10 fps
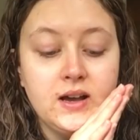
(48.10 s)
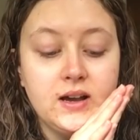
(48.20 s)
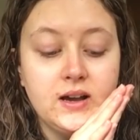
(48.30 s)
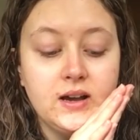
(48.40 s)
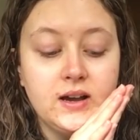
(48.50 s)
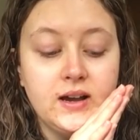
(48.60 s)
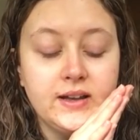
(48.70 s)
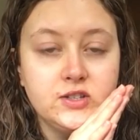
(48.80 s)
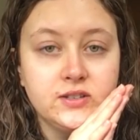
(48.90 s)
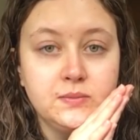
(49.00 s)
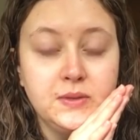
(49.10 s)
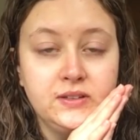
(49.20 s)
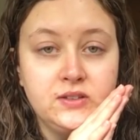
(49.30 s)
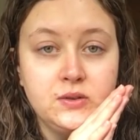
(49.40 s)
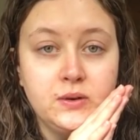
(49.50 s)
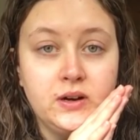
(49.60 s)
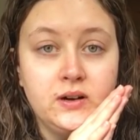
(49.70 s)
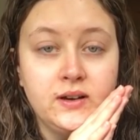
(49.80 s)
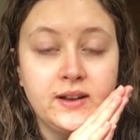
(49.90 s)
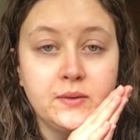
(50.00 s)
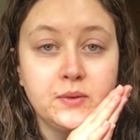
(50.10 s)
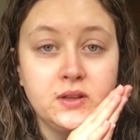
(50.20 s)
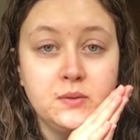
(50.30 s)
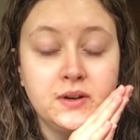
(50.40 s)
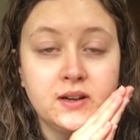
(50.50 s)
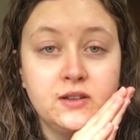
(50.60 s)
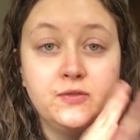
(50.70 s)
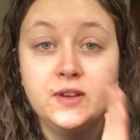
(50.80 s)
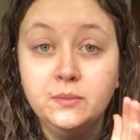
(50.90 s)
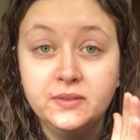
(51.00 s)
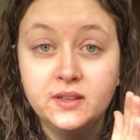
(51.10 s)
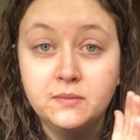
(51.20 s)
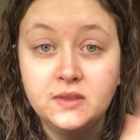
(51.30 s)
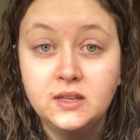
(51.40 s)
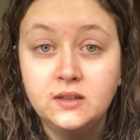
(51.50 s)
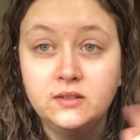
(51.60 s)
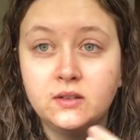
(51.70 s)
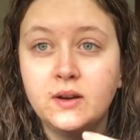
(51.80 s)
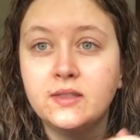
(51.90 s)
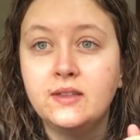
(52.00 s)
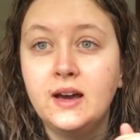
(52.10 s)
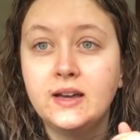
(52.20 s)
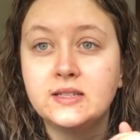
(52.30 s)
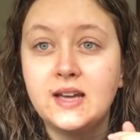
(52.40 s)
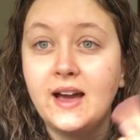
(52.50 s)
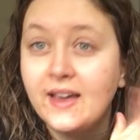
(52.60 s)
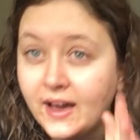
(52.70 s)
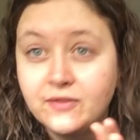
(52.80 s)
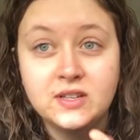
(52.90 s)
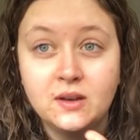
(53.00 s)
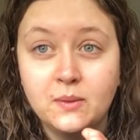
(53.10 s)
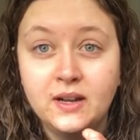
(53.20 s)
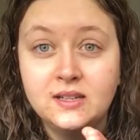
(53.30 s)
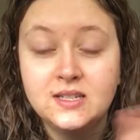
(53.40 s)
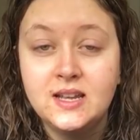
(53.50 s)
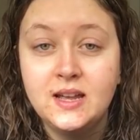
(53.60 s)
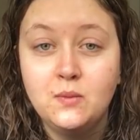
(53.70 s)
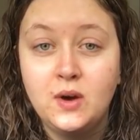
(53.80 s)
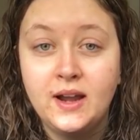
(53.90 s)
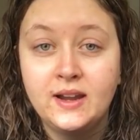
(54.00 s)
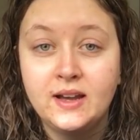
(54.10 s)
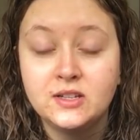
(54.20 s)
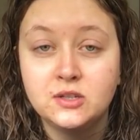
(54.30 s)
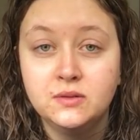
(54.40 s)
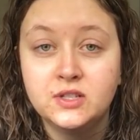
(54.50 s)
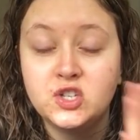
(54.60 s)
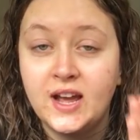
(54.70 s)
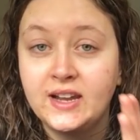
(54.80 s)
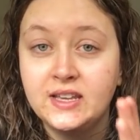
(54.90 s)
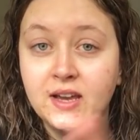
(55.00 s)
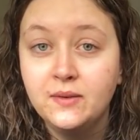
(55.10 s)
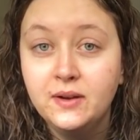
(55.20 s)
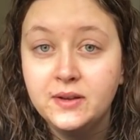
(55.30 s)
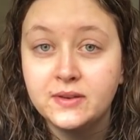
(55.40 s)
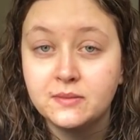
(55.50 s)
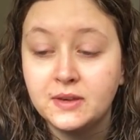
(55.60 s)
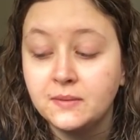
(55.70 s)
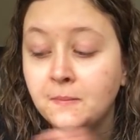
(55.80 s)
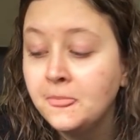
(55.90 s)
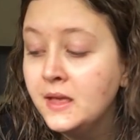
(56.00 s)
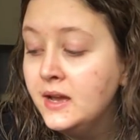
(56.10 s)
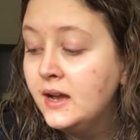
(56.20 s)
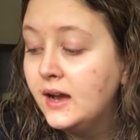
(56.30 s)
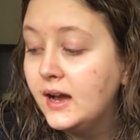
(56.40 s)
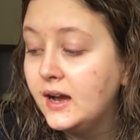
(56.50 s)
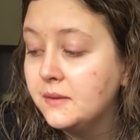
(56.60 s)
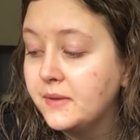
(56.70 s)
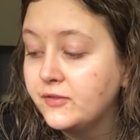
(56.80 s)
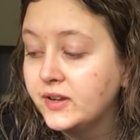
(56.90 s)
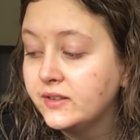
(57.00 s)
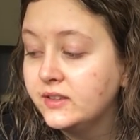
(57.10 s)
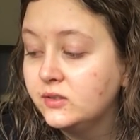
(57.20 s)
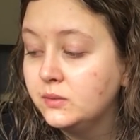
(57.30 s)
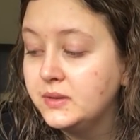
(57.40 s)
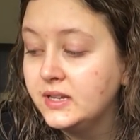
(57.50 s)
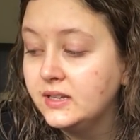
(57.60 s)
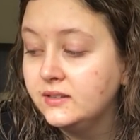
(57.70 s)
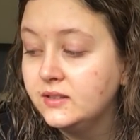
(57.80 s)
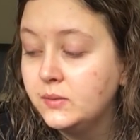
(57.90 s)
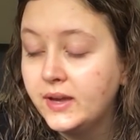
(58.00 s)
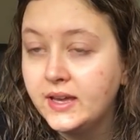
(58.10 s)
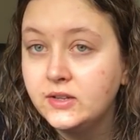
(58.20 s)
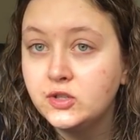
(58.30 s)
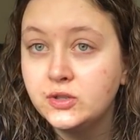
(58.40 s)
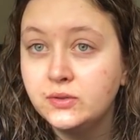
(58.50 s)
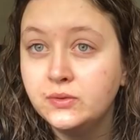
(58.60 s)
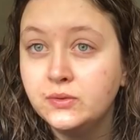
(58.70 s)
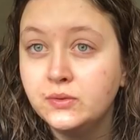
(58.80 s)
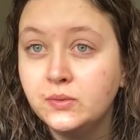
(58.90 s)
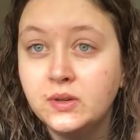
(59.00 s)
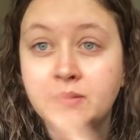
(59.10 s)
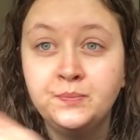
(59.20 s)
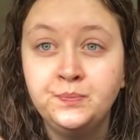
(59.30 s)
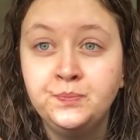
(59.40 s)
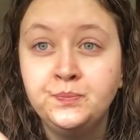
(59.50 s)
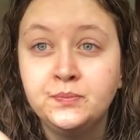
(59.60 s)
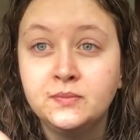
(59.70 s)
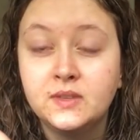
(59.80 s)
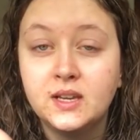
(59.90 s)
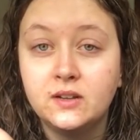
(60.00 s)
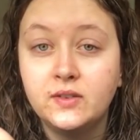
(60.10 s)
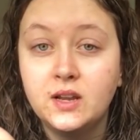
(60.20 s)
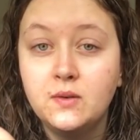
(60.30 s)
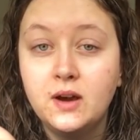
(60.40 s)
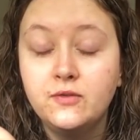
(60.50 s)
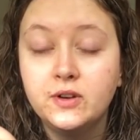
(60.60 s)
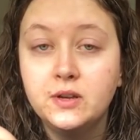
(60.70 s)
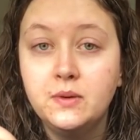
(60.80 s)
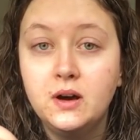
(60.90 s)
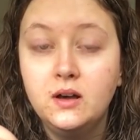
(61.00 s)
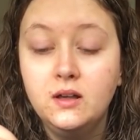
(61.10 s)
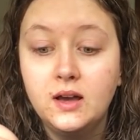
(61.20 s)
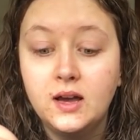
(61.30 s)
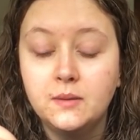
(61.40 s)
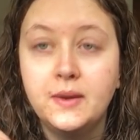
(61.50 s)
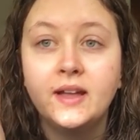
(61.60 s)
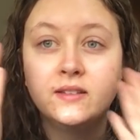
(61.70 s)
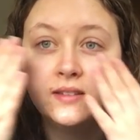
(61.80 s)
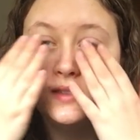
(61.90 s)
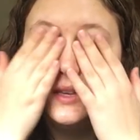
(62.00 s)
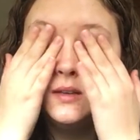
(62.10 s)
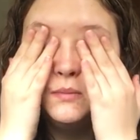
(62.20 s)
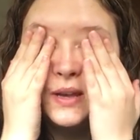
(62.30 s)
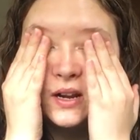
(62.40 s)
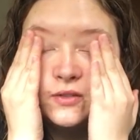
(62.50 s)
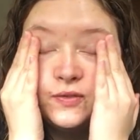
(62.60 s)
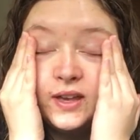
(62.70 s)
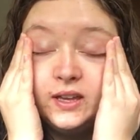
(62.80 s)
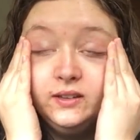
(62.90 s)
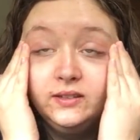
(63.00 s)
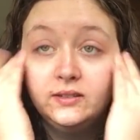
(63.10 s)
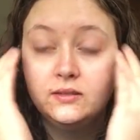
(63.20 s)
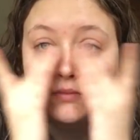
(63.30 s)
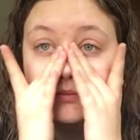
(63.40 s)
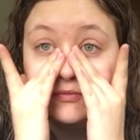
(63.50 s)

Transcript: I just missed you all and I really wanted to film something, so I thought I have to get ready today. Why not do a Chatty Get Rowdy with me? I figured this would be an easy way to get a video out for you all, hence the bare face,